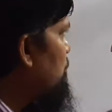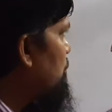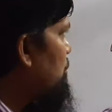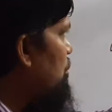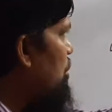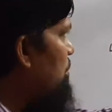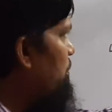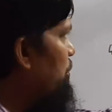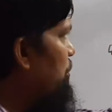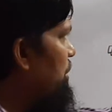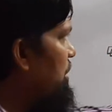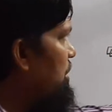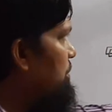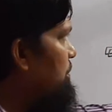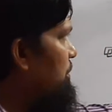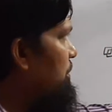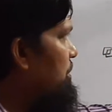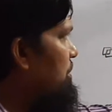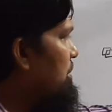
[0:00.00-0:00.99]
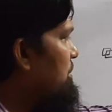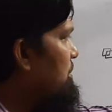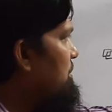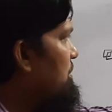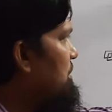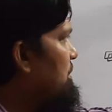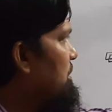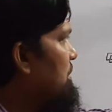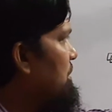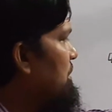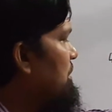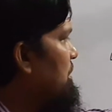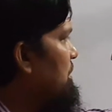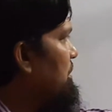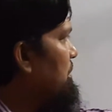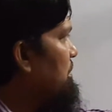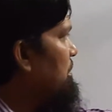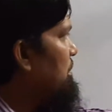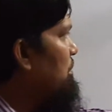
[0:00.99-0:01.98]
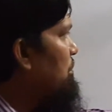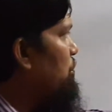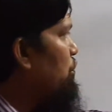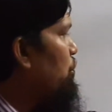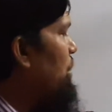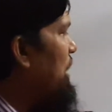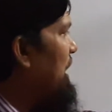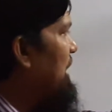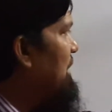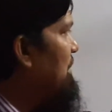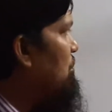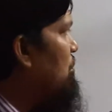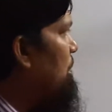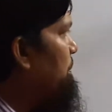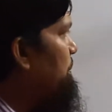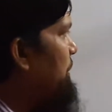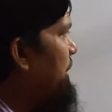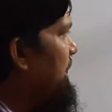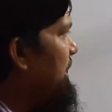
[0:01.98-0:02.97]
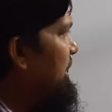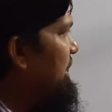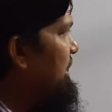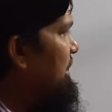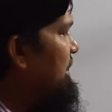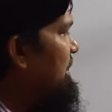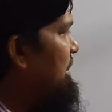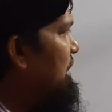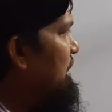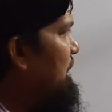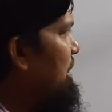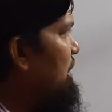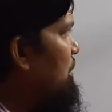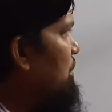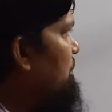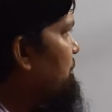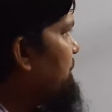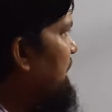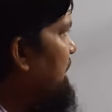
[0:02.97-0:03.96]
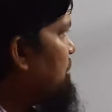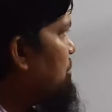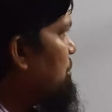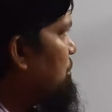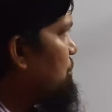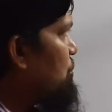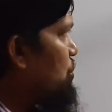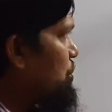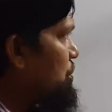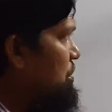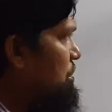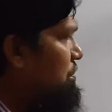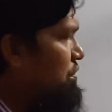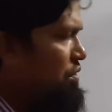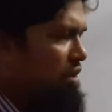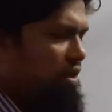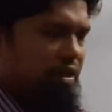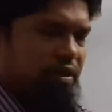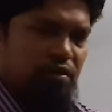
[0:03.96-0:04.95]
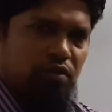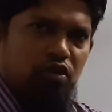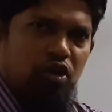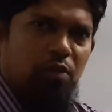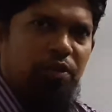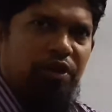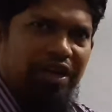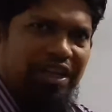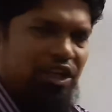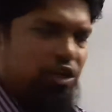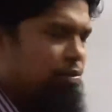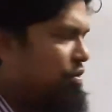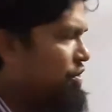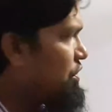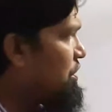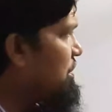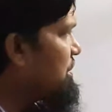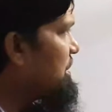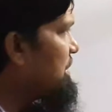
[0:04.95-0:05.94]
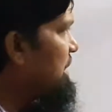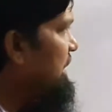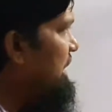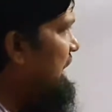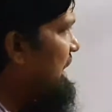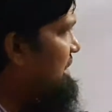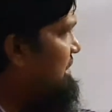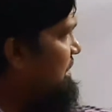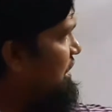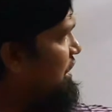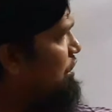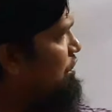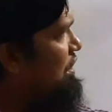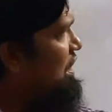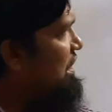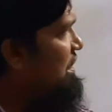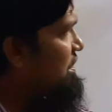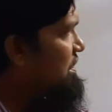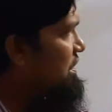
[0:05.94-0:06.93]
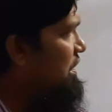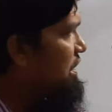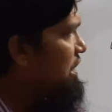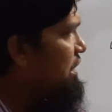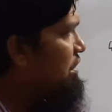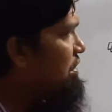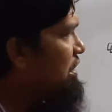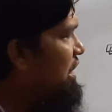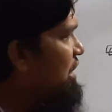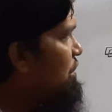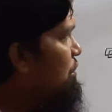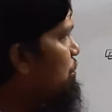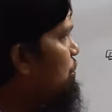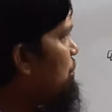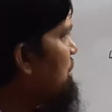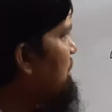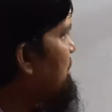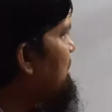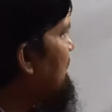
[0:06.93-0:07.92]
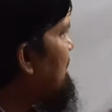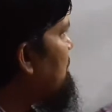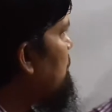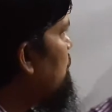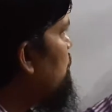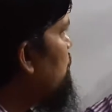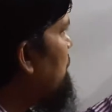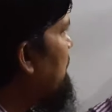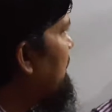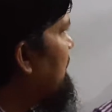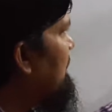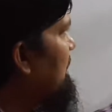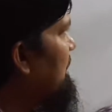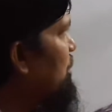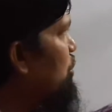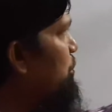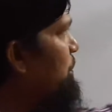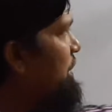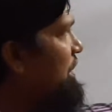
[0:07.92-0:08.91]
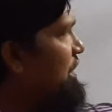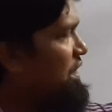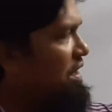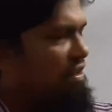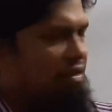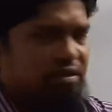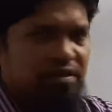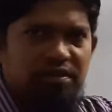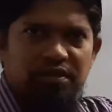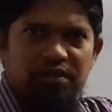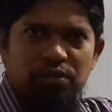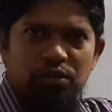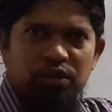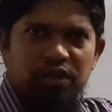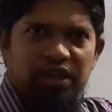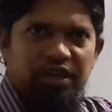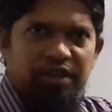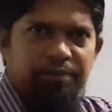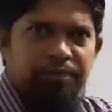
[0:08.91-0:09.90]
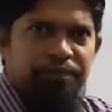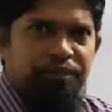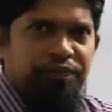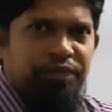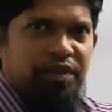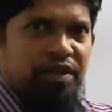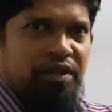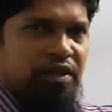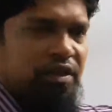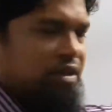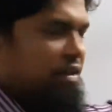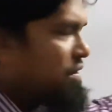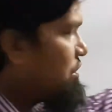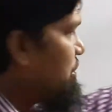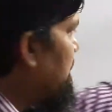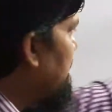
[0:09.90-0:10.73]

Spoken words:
with common denominators, while comparing fractions with common denominators in ascending order, descending order, we will just look at the numerators. Okay. So